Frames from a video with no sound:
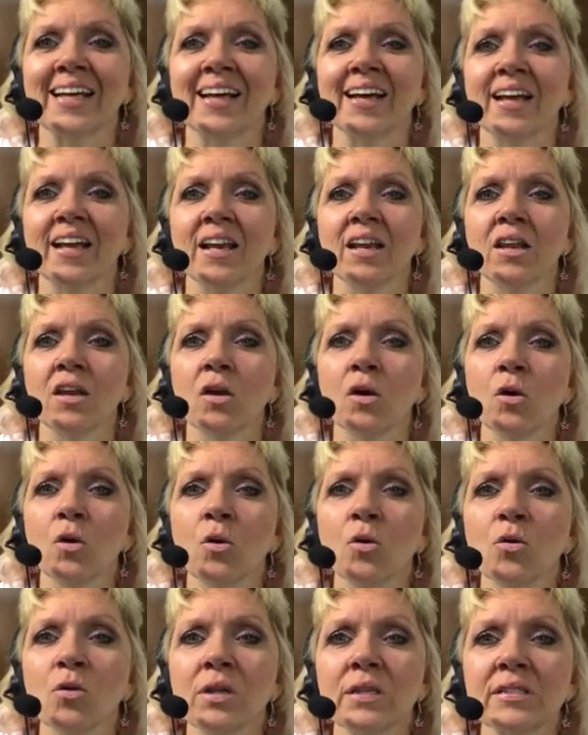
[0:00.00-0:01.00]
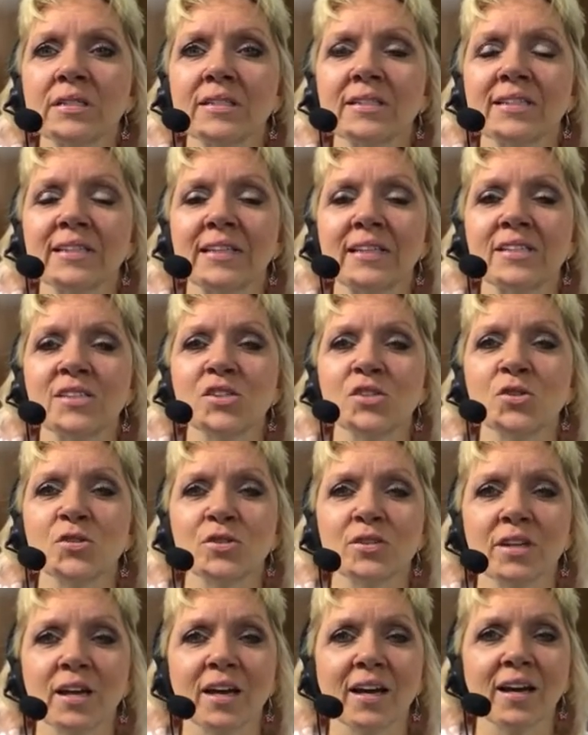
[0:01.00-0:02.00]
Hello, this is Lynne
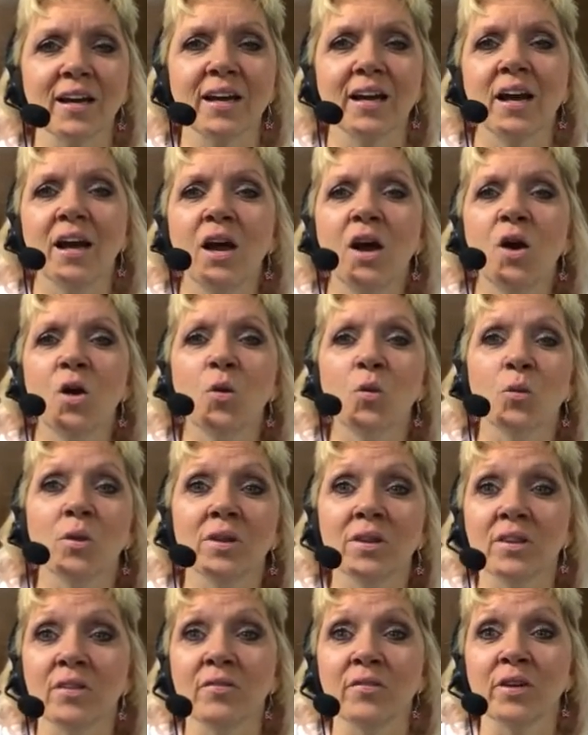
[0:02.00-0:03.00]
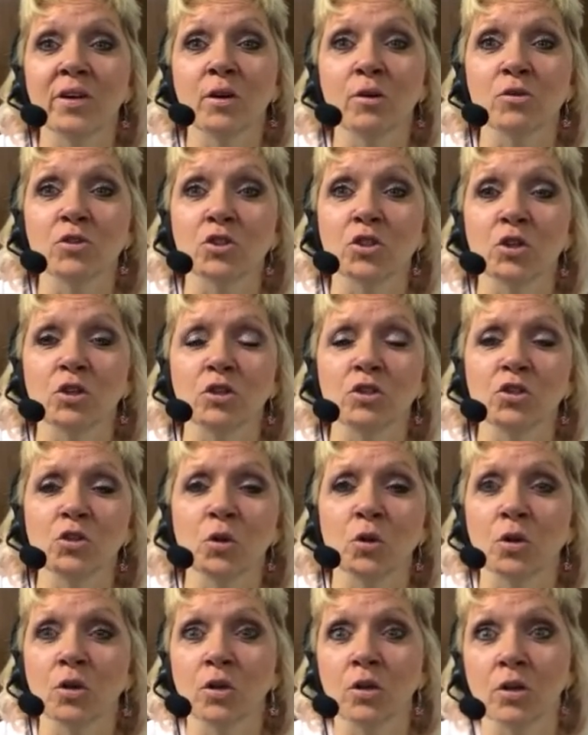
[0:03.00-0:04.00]
Suszek with the Video Church,
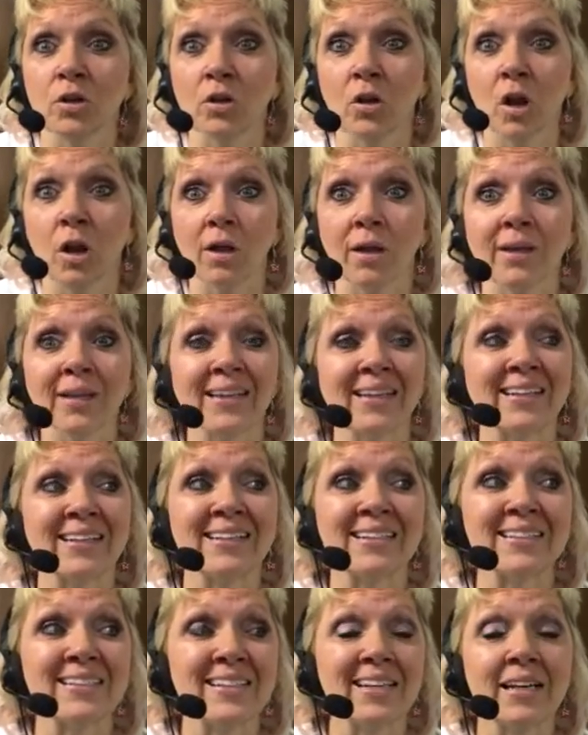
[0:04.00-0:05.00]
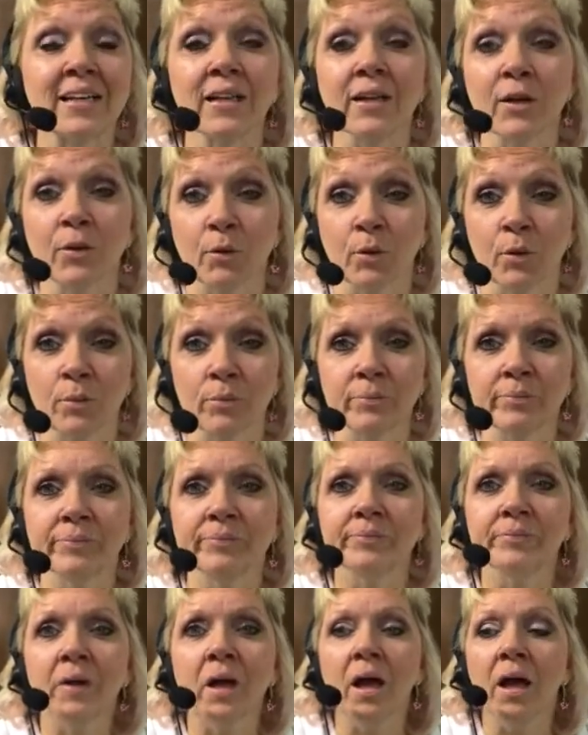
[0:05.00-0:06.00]
or you could call it Lynne's Healing Room.
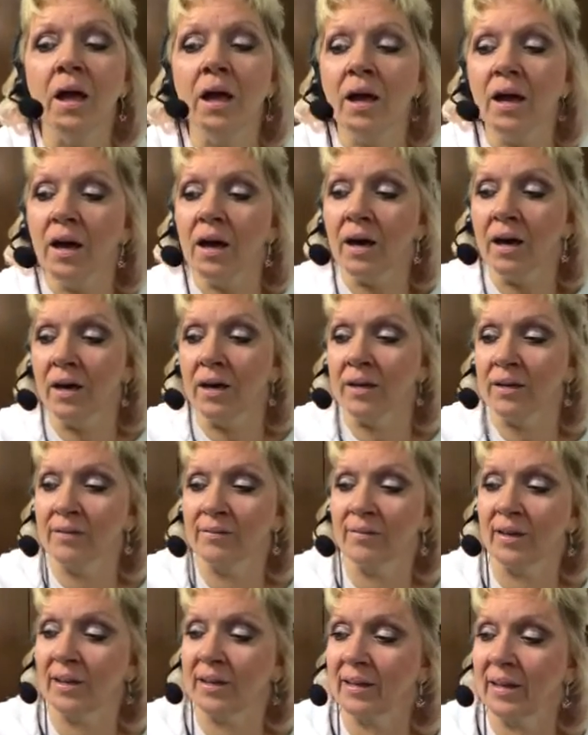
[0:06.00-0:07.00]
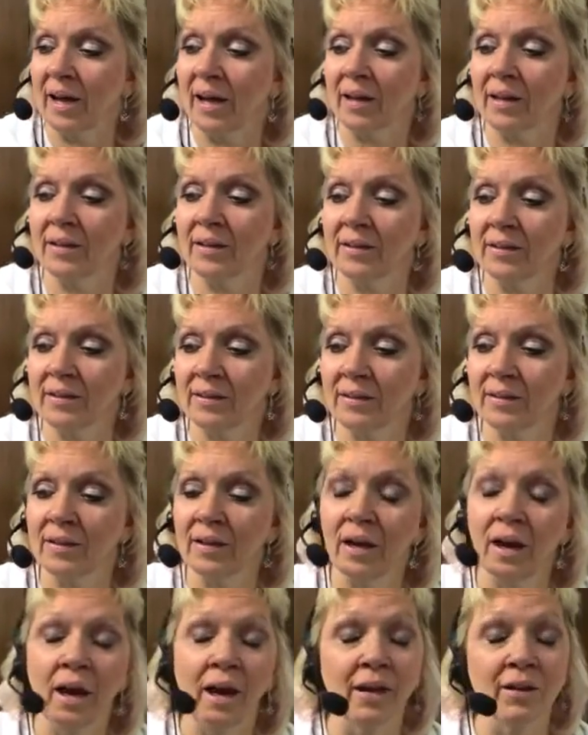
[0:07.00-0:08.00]
Uh, I've got a lot,
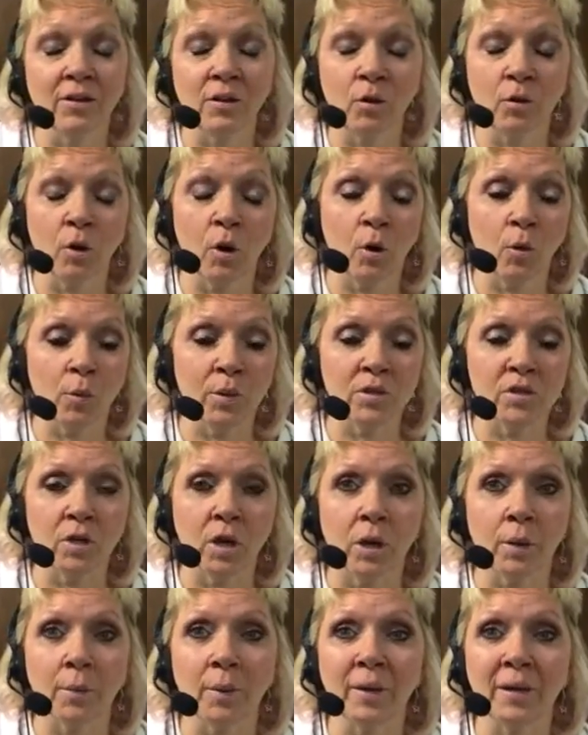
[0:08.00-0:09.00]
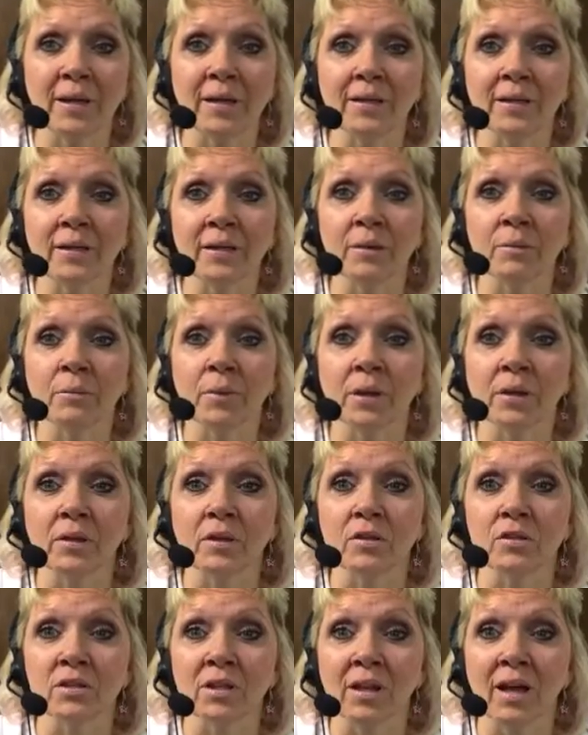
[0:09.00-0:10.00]
I don't always talk about healing, but
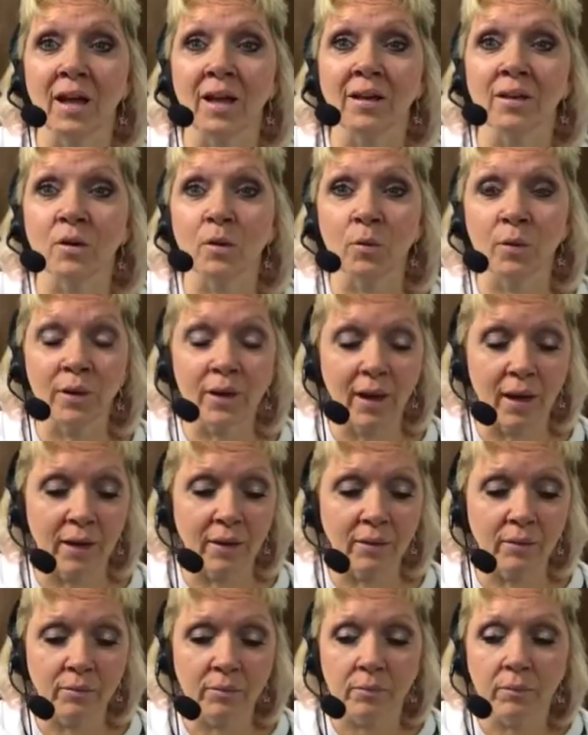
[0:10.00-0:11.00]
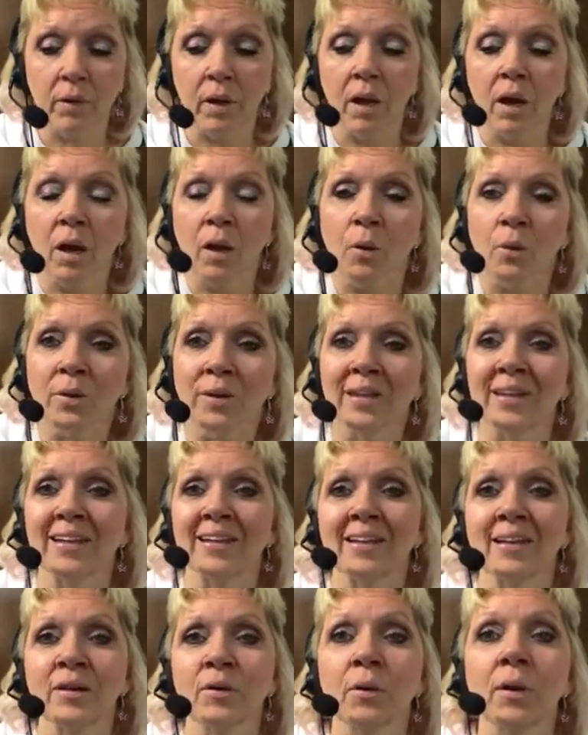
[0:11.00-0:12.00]
there's a lot going on with
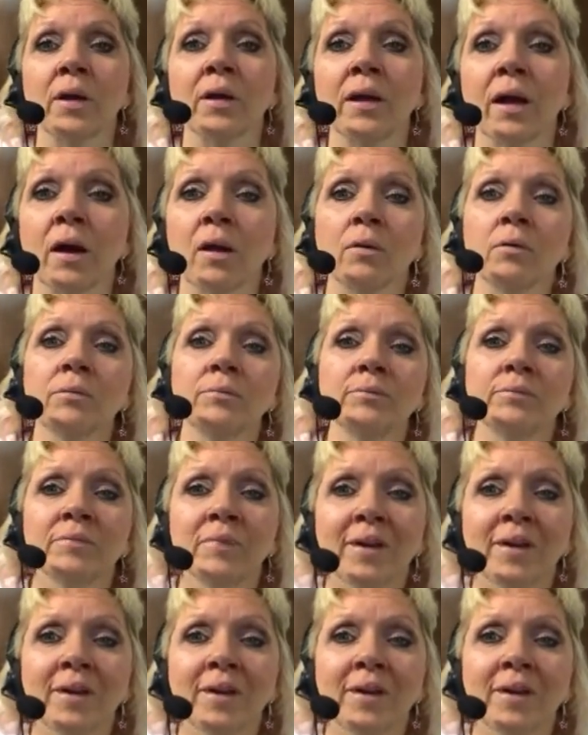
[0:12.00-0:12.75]
healing right now.